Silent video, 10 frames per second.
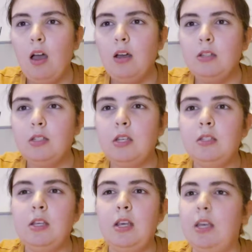
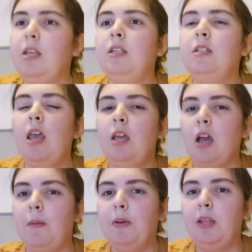Since it is a
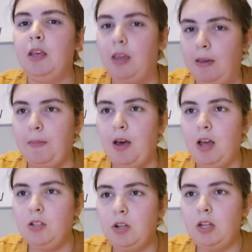company email
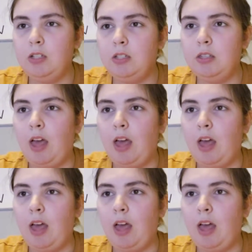address